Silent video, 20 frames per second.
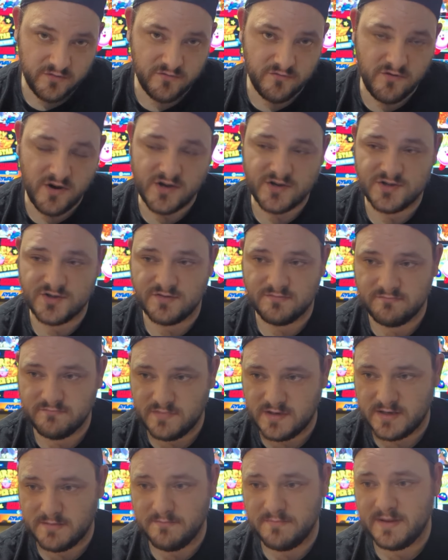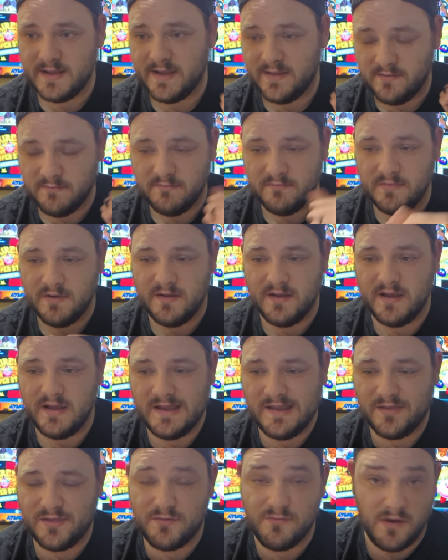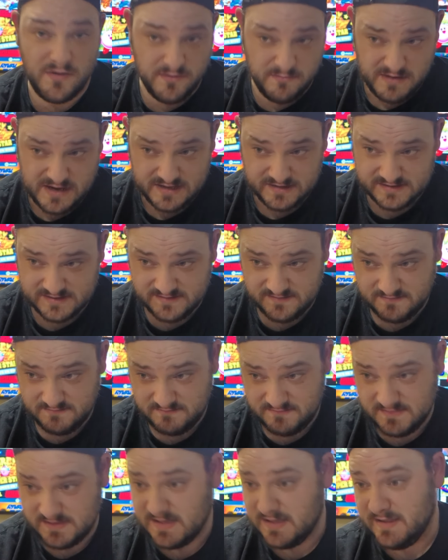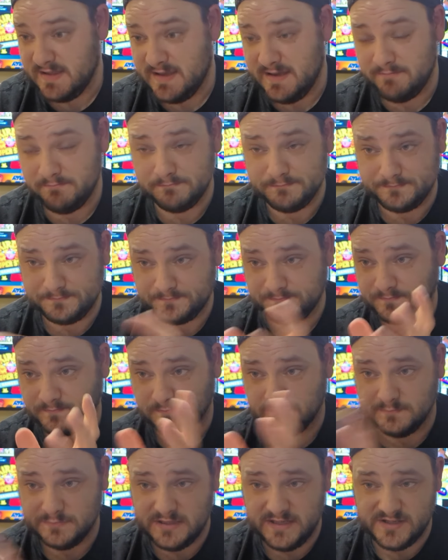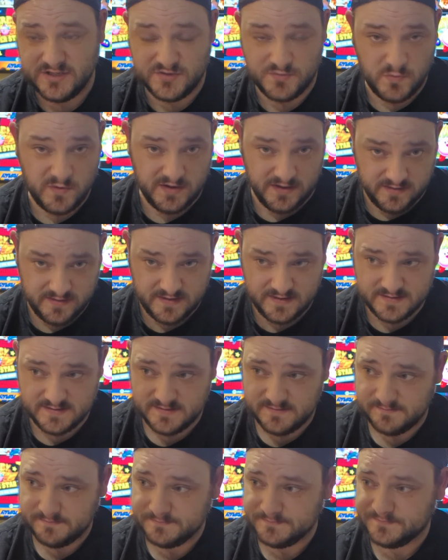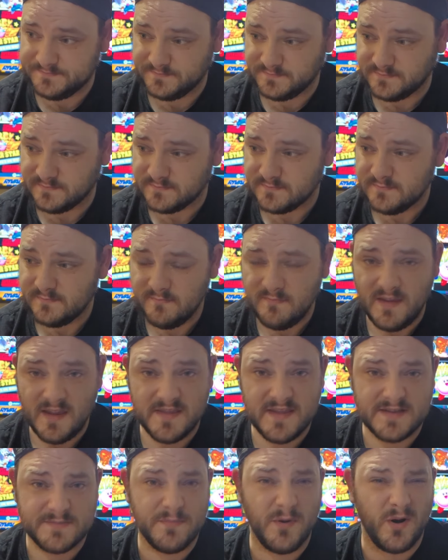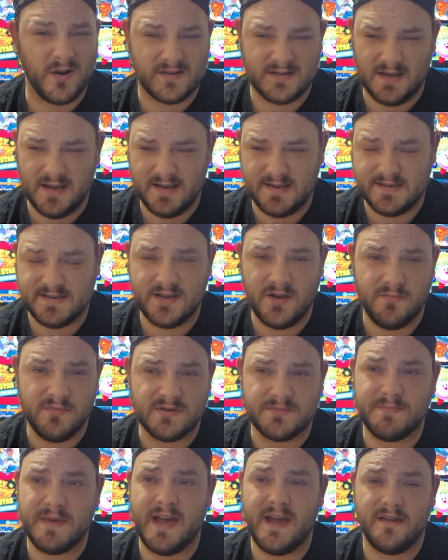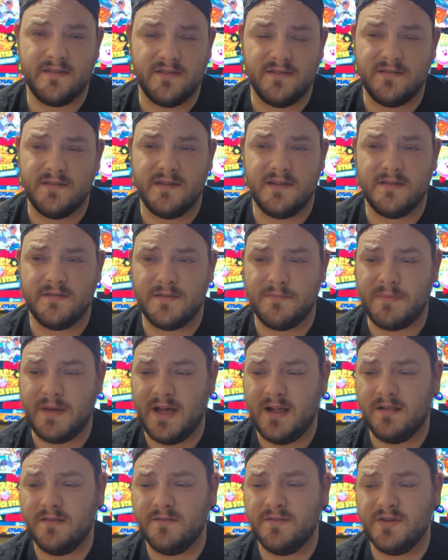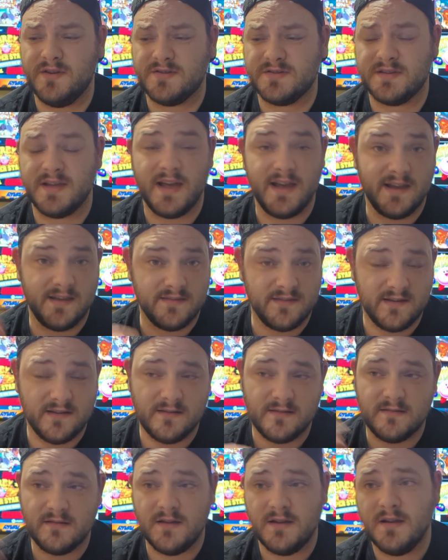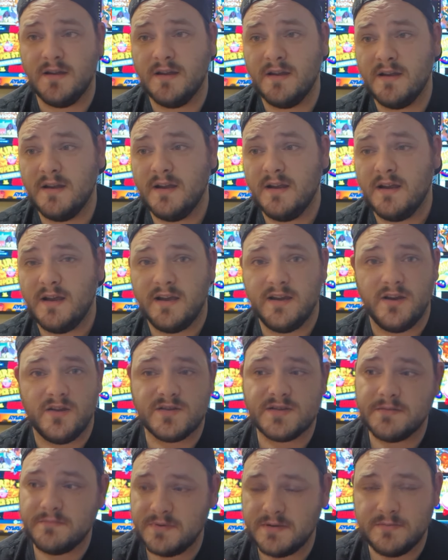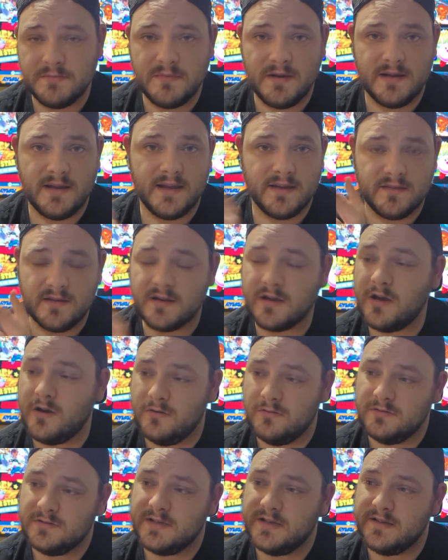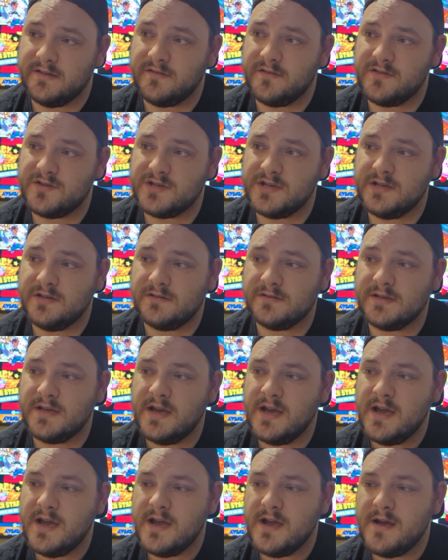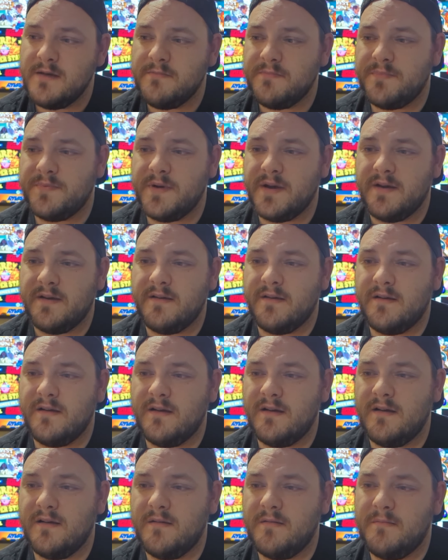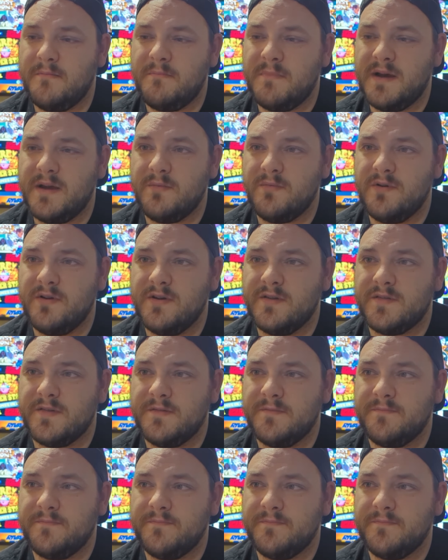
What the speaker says: in a rush, I can play them through other means till then, but I just wanted this. This box art is so much better than the PAL version, I think. I know some people might like the gold and the shield, but my word,